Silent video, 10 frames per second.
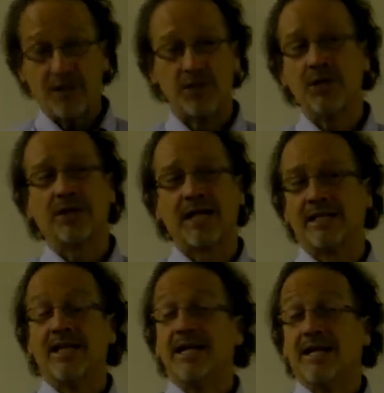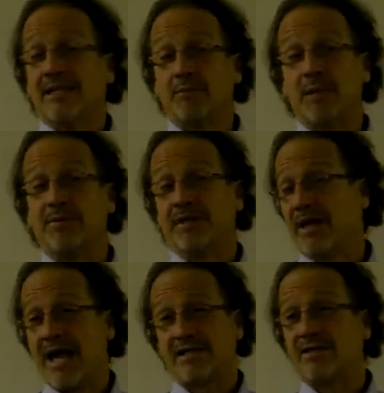Do you know, like, the people in
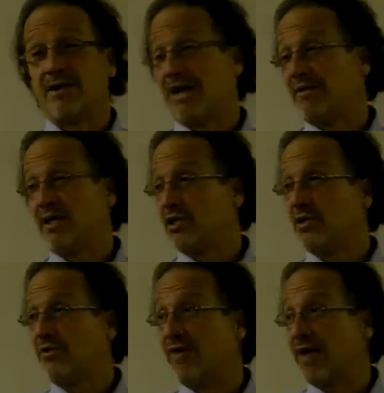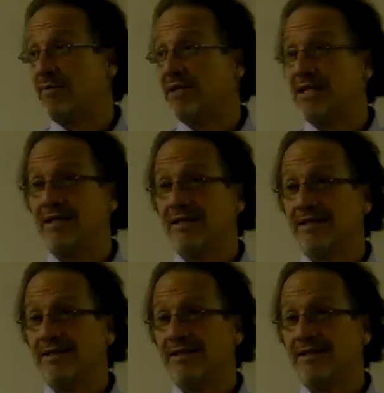Alaska don't have an issue with vitamin D?